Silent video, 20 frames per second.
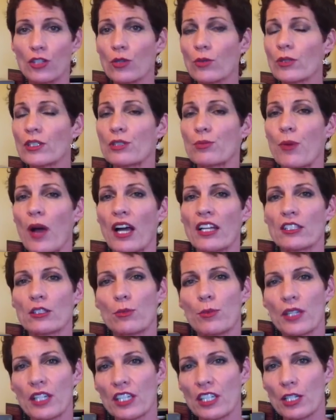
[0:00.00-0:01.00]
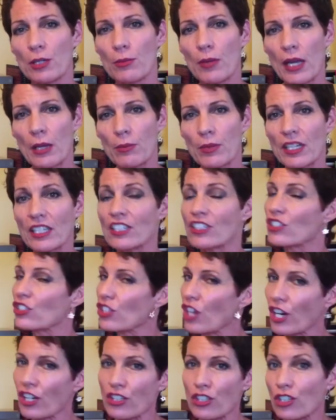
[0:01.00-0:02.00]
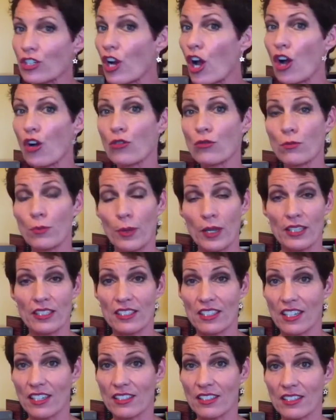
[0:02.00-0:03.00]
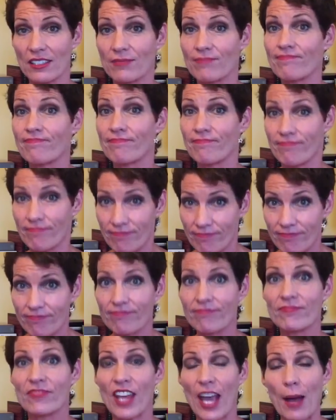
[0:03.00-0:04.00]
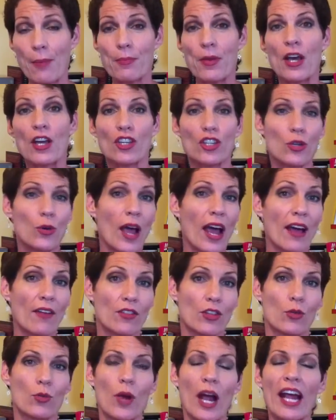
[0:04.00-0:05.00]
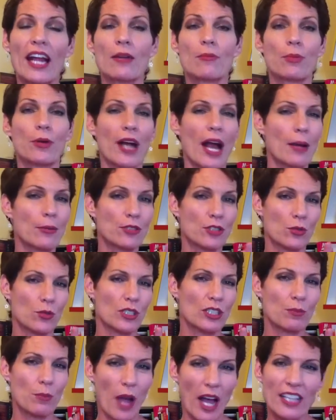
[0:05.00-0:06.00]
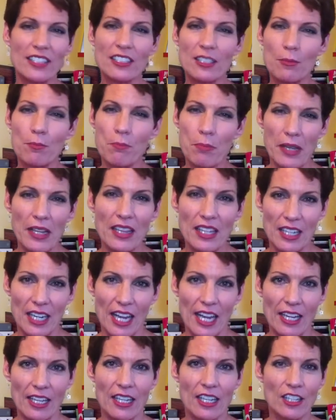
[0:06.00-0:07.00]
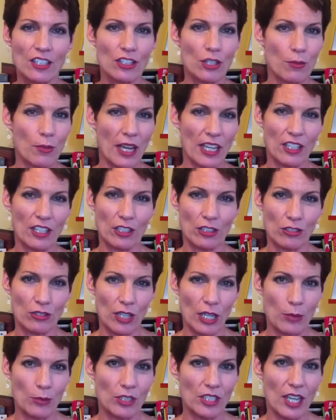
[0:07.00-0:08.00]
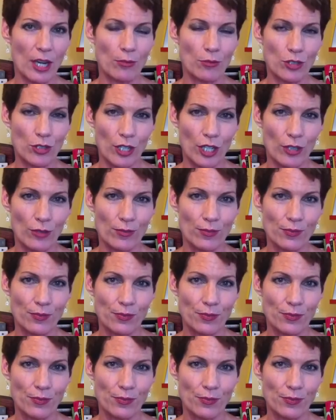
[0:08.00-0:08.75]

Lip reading: your responsibility may be to start your own business. Yep, you have the right, perhaps the responsibility to make your dreams come true.